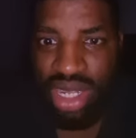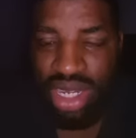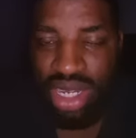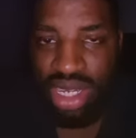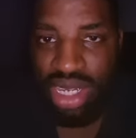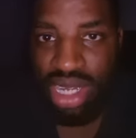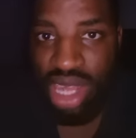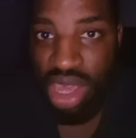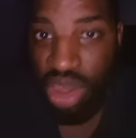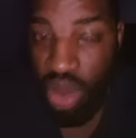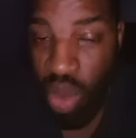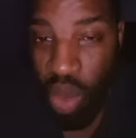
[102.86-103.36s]

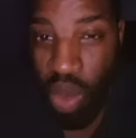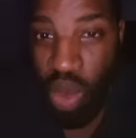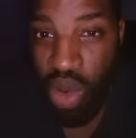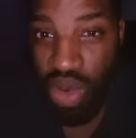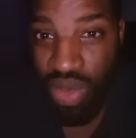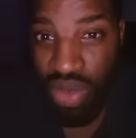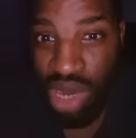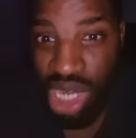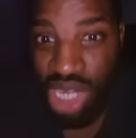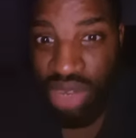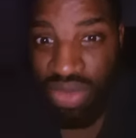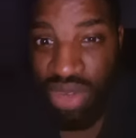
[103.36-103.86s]
They've
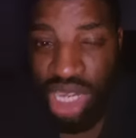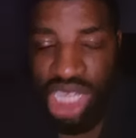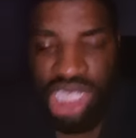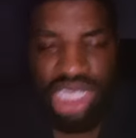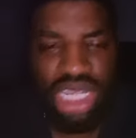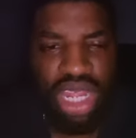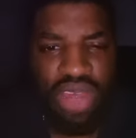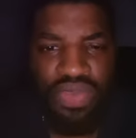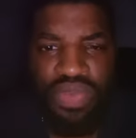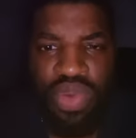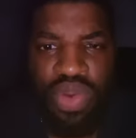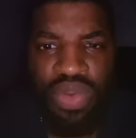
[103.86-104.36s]

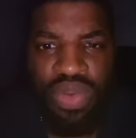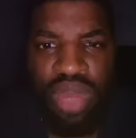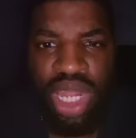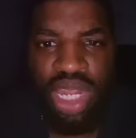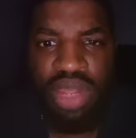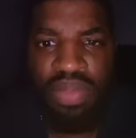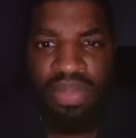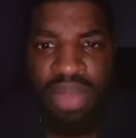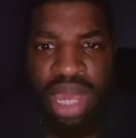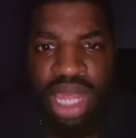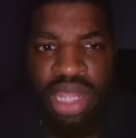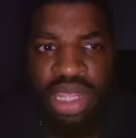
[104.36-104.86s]

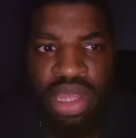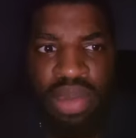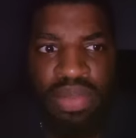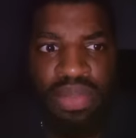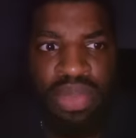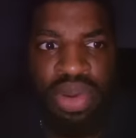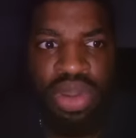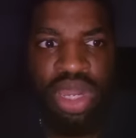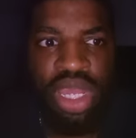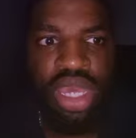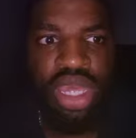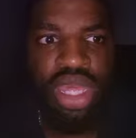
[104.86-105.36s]
already made their
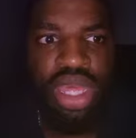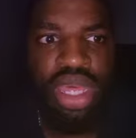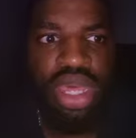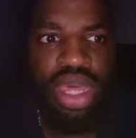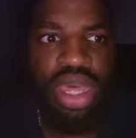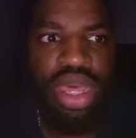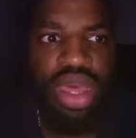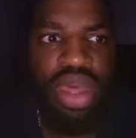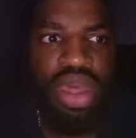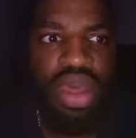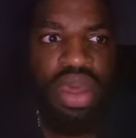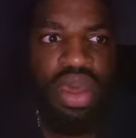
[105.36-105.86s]
money.
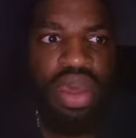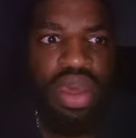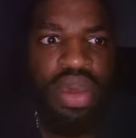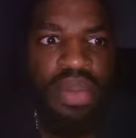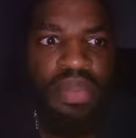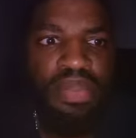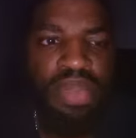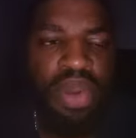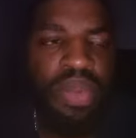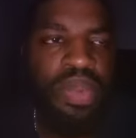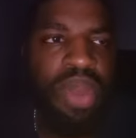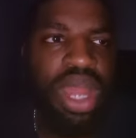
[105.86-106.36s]

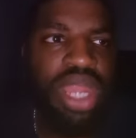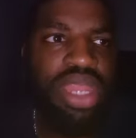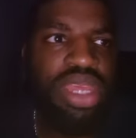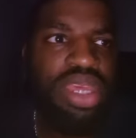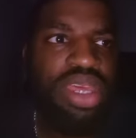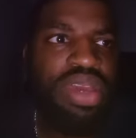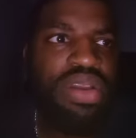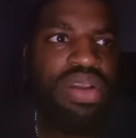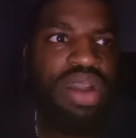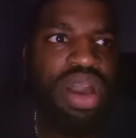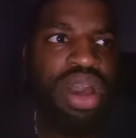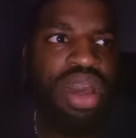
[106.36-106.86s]
But when
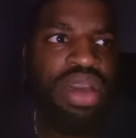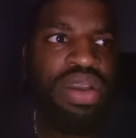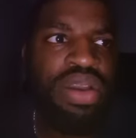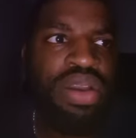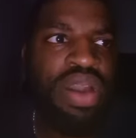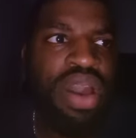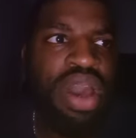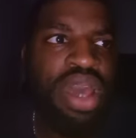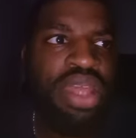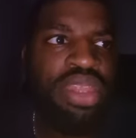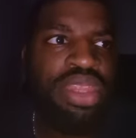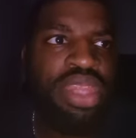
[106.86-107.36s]
you got a
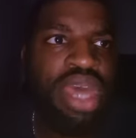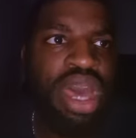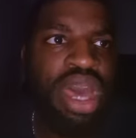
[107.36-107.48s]
guy